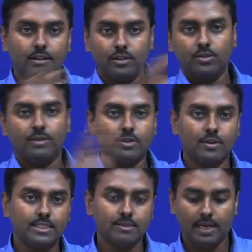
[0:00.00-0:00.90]
do the
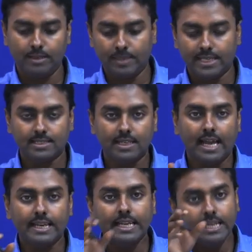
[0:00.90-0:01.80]
frequency multiplication,
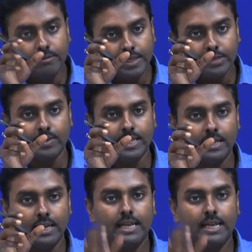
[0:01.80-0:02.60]
and in between